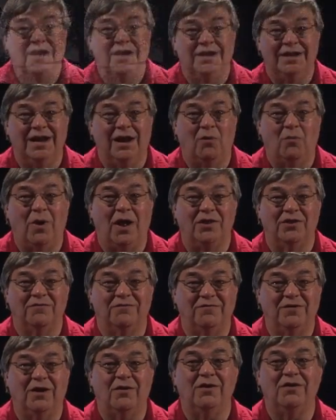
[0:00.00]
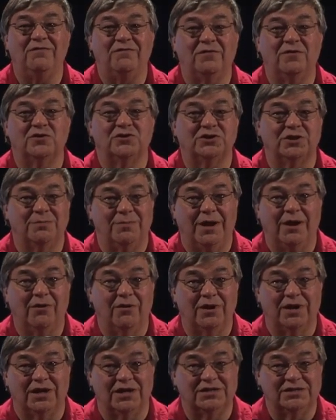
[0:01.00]
Now, while the very first
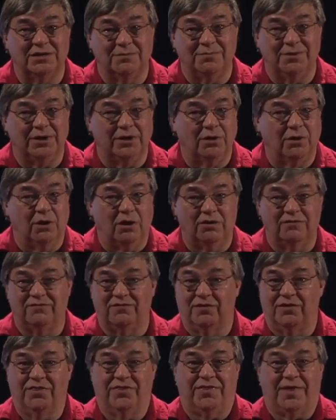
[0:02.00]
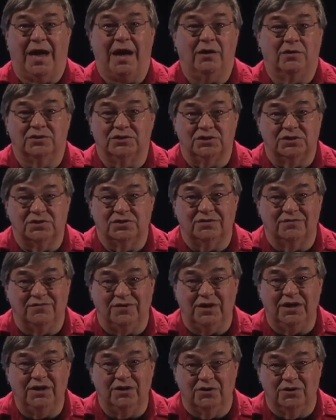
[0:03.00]
Americans have been gone for thousands of
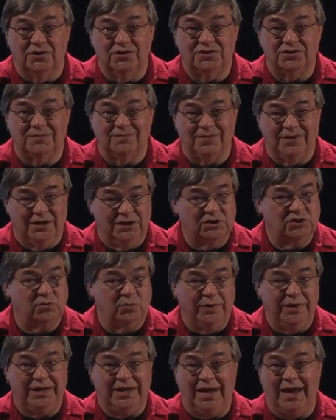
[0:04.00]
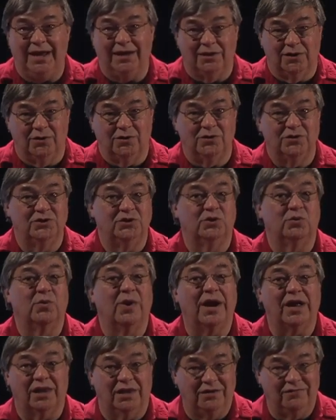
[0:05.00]
years, hence we can't learn
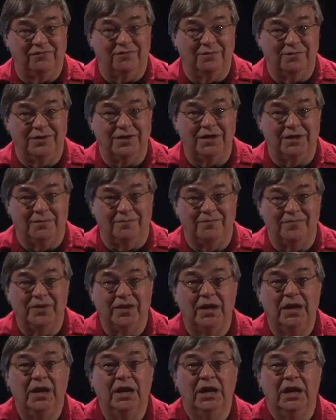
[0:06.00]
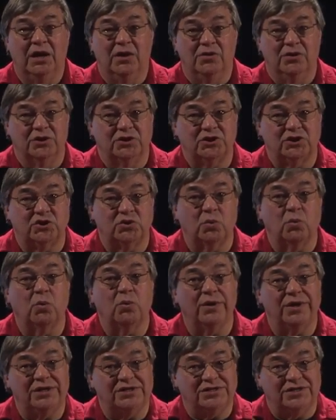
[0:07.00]
directly from them, the
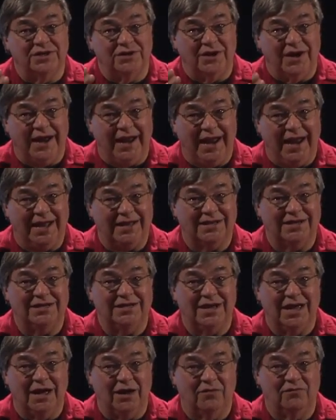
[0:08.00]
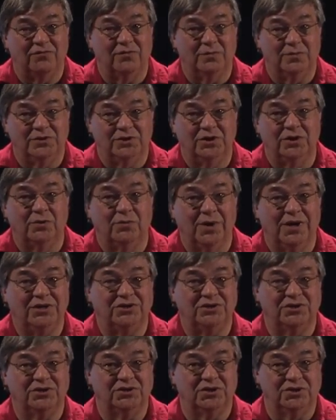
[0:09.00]
stories that are handed down from
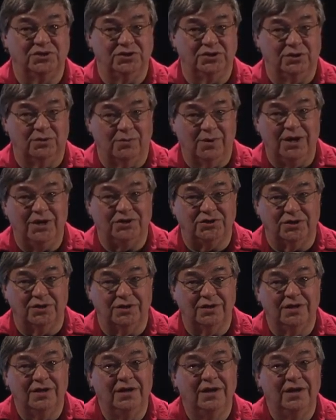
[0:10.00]
generation to generation